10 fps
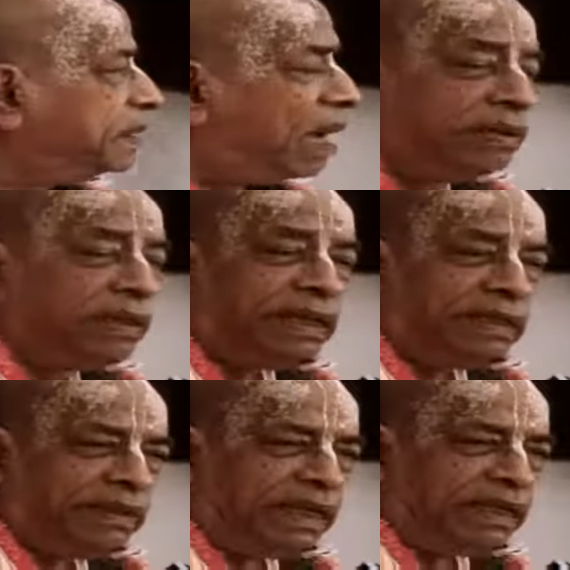Now we
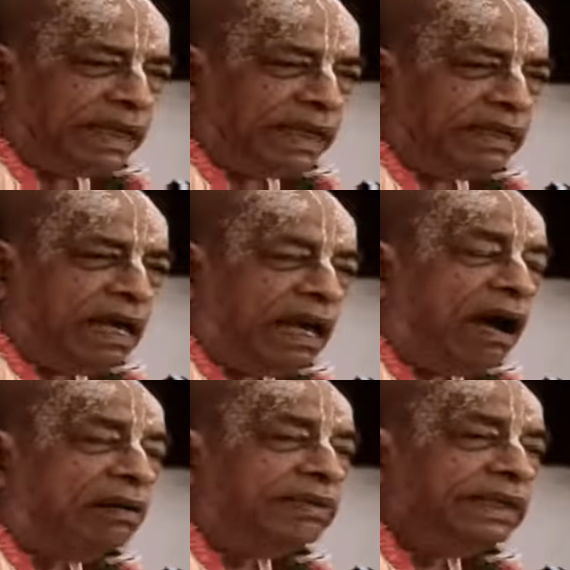can imagine
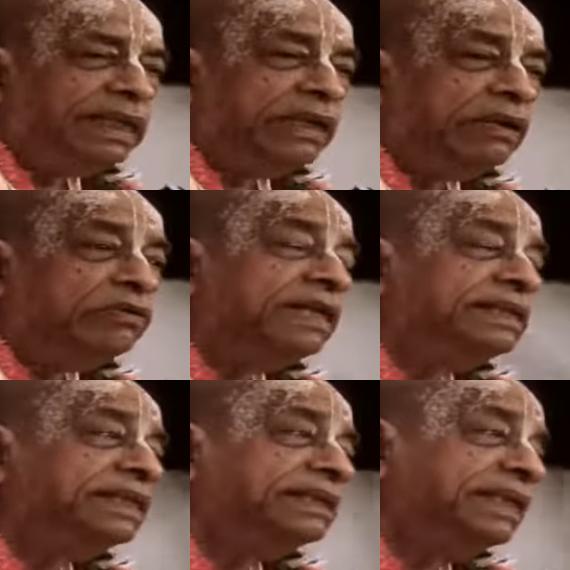how many
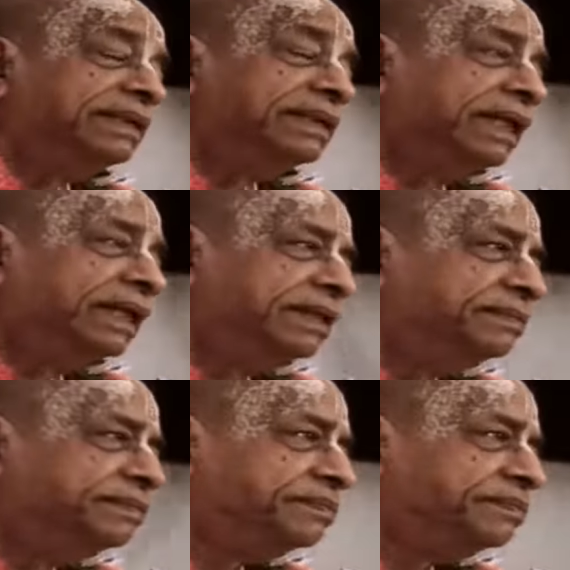universes are there.